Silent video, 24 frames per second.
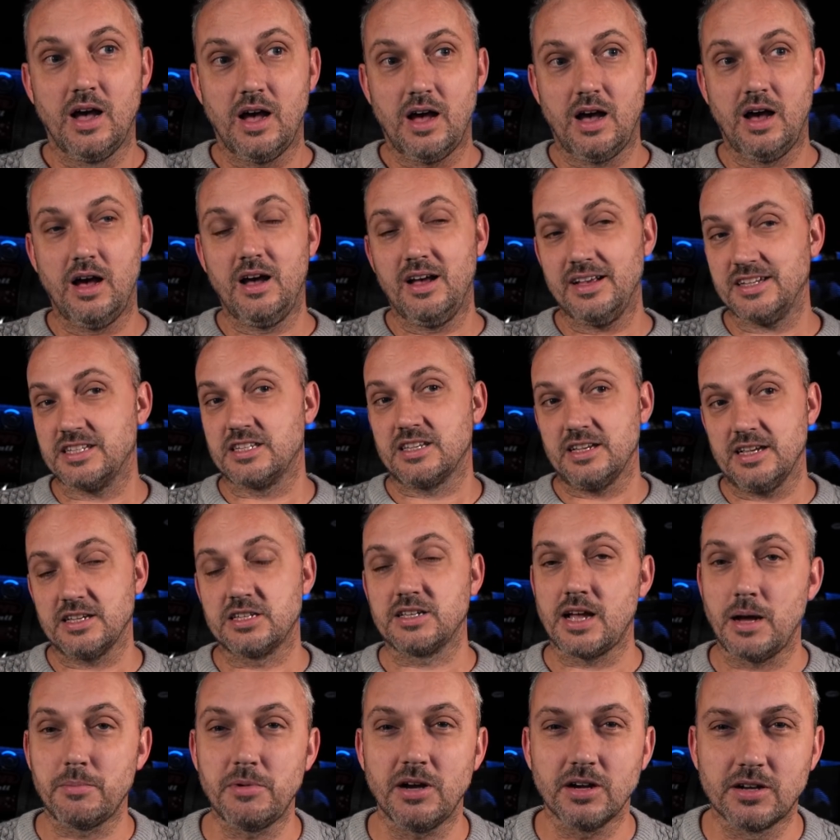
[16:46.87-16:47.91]
It's
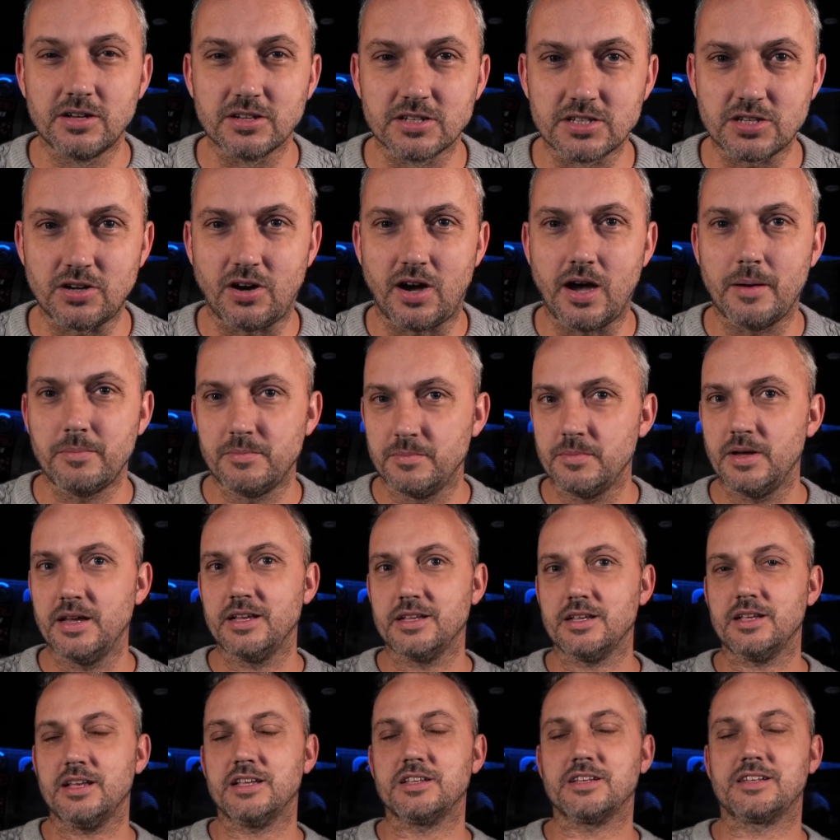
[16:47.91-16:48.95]
come at a good time.
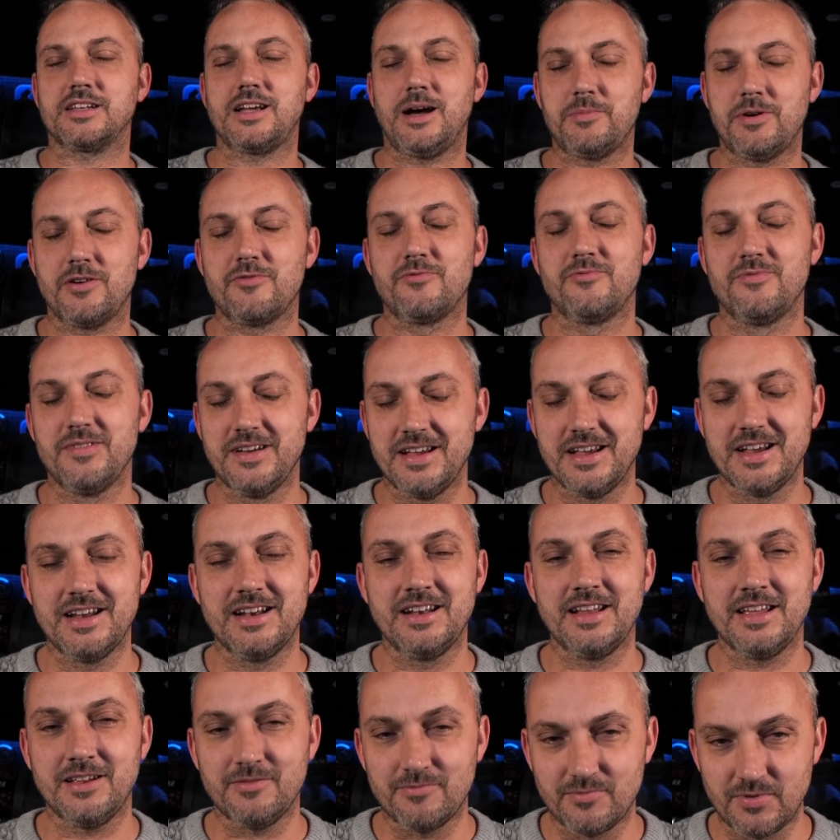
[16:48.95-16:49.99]
It's come at a
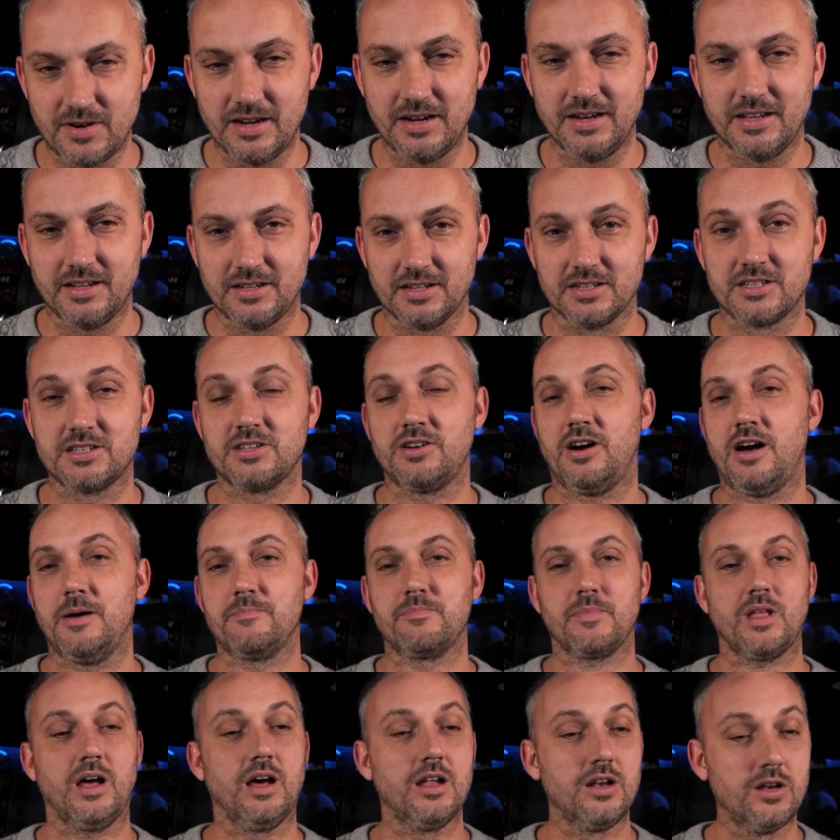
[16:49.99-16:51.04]
really, really good time.
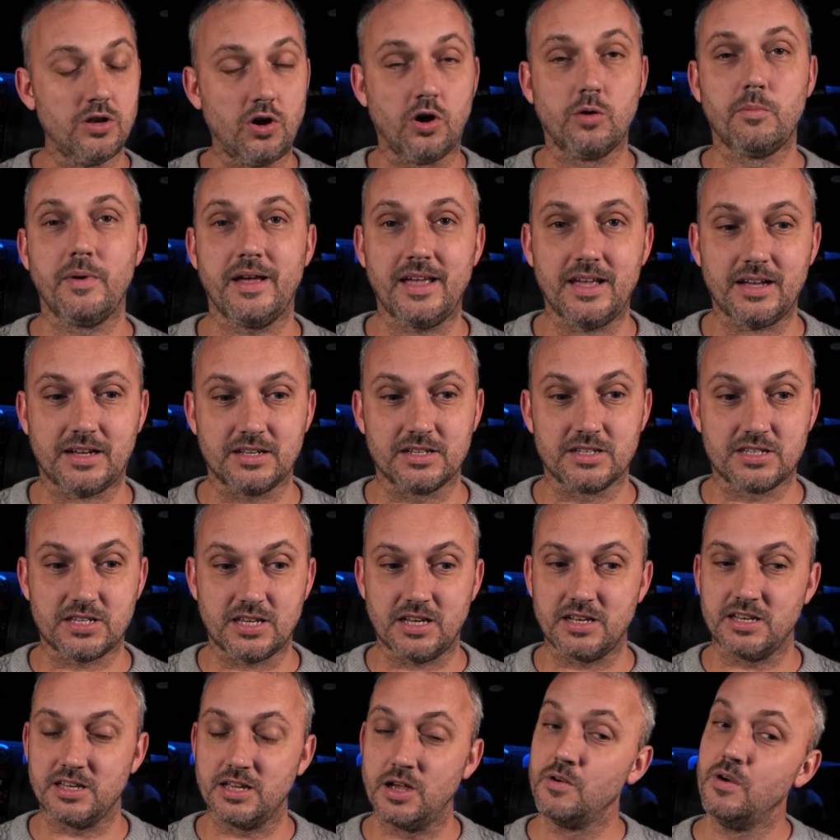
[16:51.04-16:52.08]
Long may it
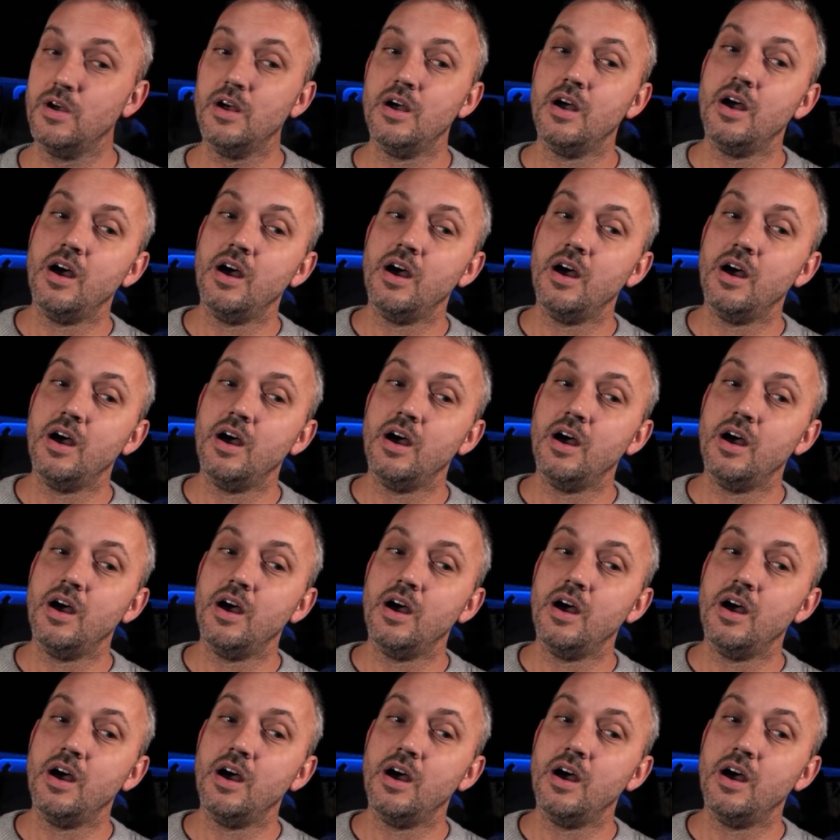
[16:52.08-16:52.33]
continue.